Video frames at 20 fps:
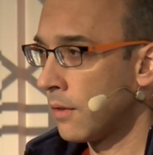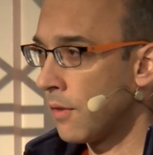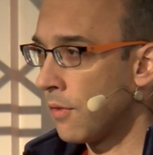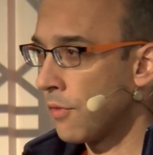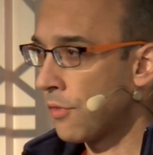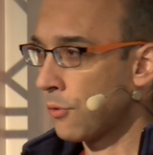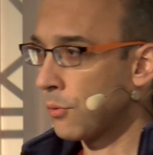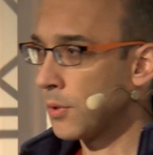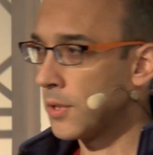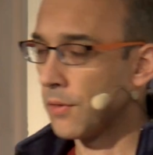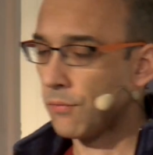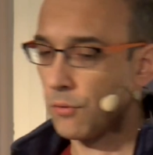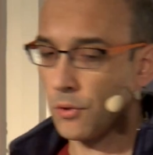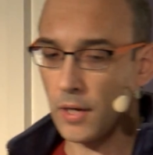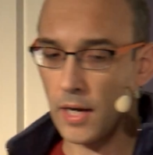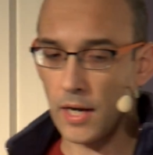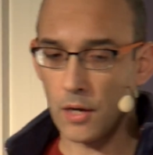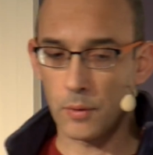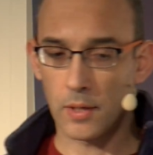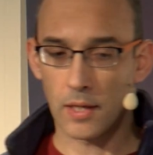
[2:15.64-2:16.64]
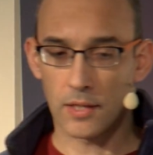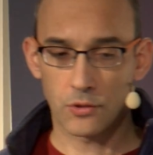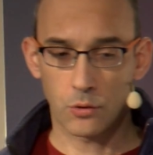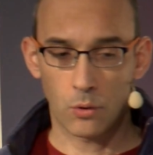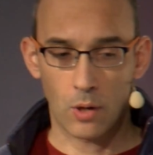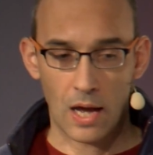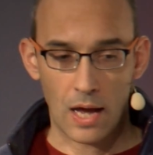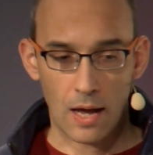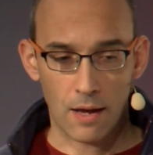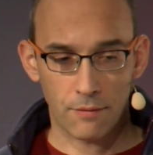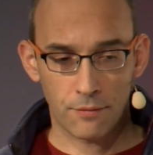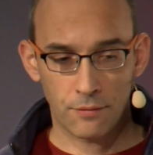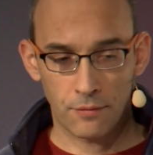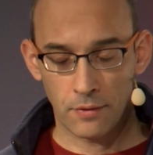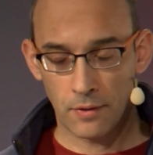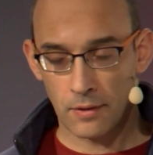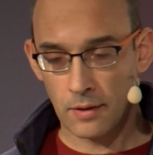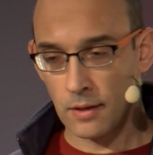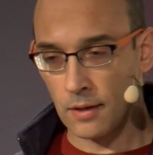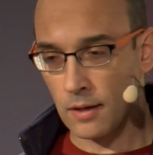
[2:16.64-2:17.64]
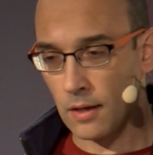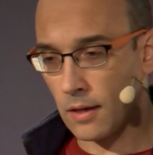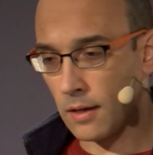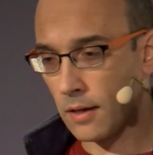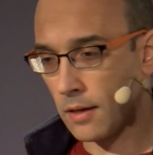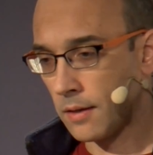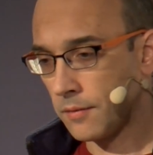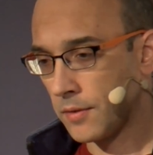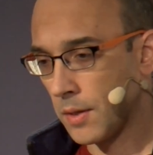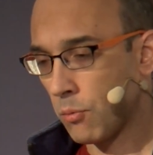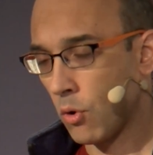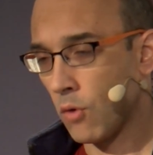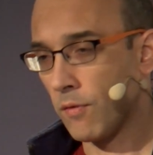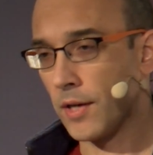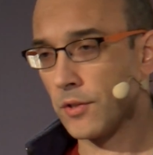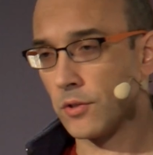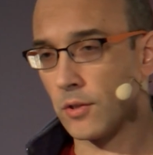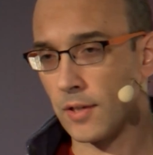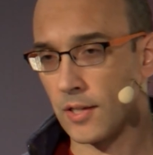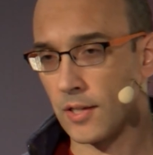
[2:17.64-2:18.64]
three different areas. You have, they provide an